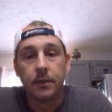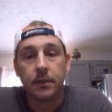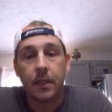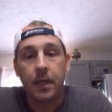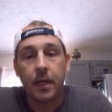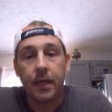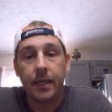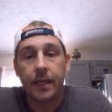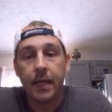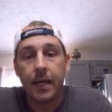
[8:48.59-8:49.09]

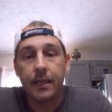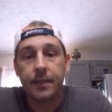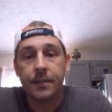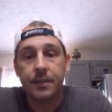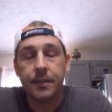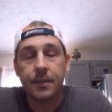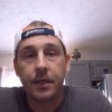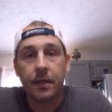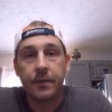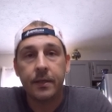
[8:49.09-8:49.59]
alright
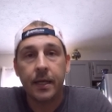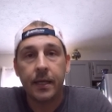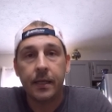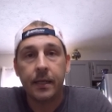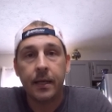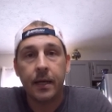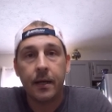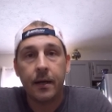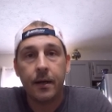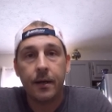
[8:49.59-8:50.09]
guys, y'all take
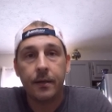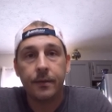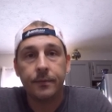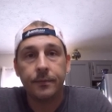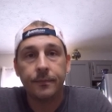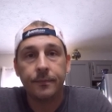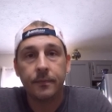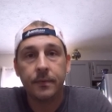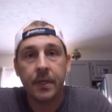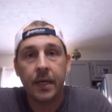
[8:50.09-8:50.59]
care,
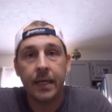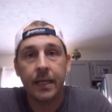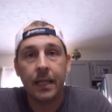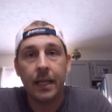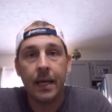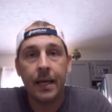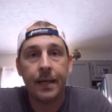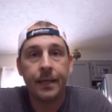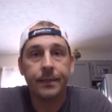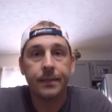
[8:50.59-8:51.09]
tight
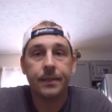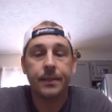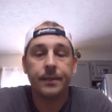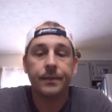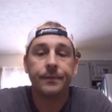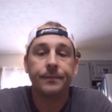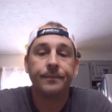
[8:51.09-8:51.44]
lines.